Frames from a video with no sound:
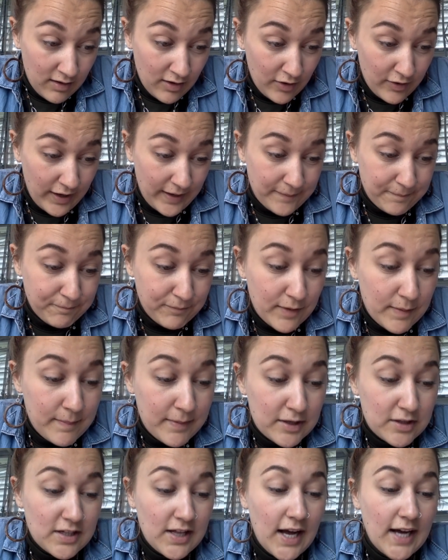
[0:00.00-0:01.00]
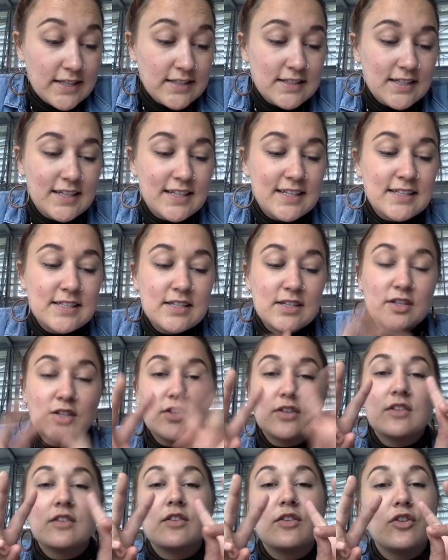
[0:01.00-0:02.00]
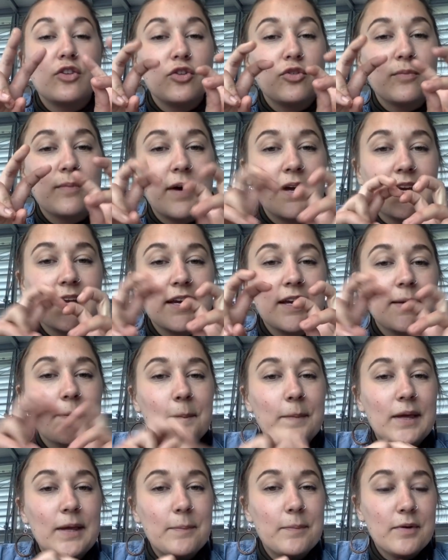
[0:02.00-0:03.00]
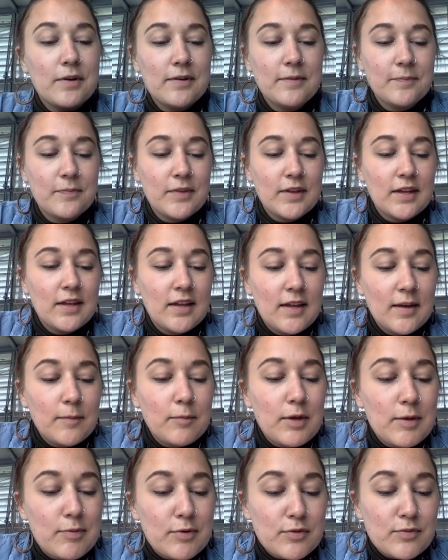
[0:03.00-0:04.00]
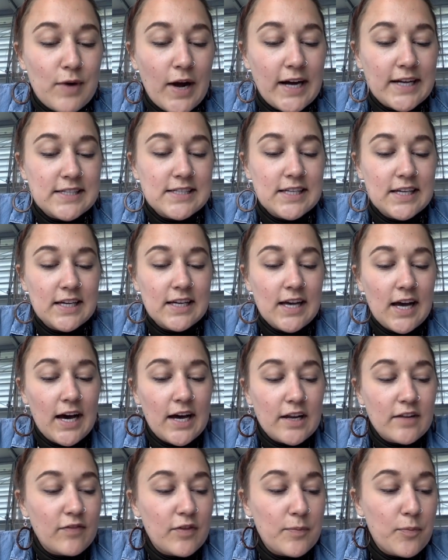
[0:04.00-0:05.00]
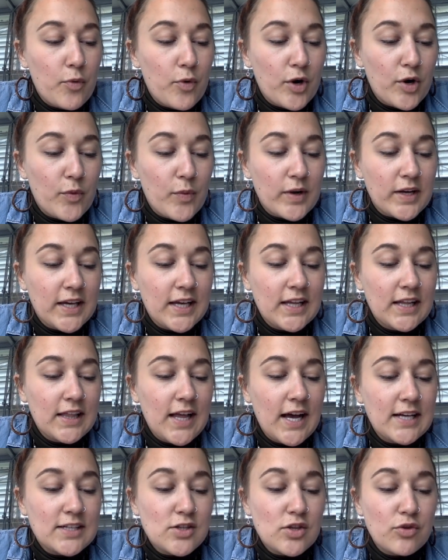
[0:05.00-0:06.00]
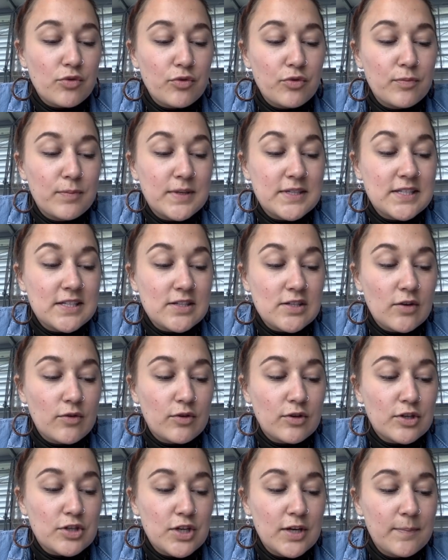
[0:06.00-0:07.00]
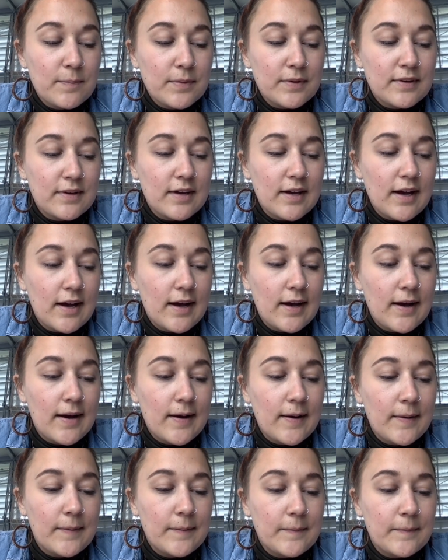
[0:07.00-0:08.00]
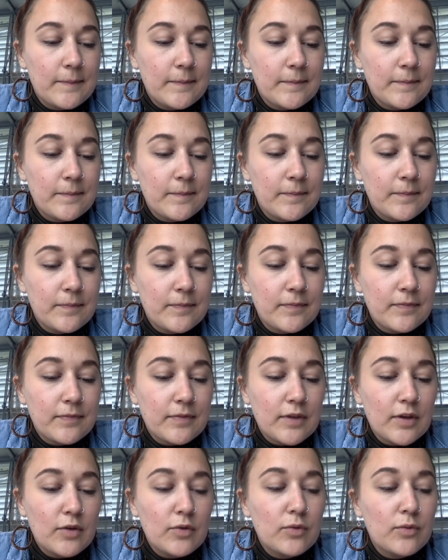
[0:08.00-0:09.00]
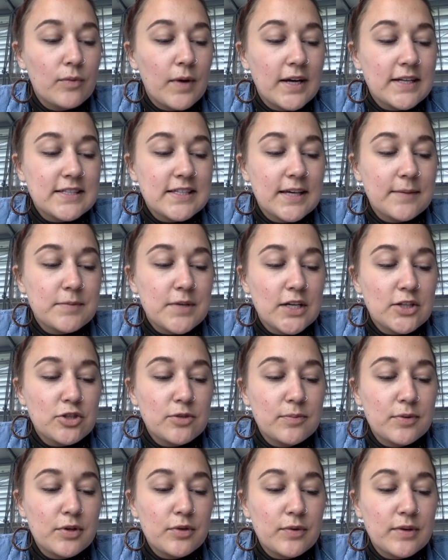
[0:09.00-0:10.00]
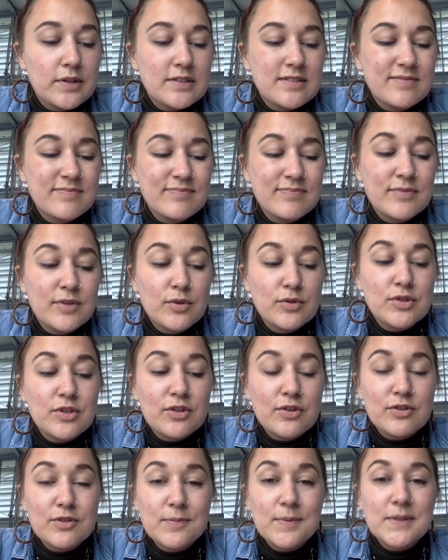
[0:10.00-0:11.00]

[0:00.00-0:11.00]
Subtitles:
Okay, middle class is new money people. People rising out of the poor working class through business ownership. I skipped entrepreneurs. Those are those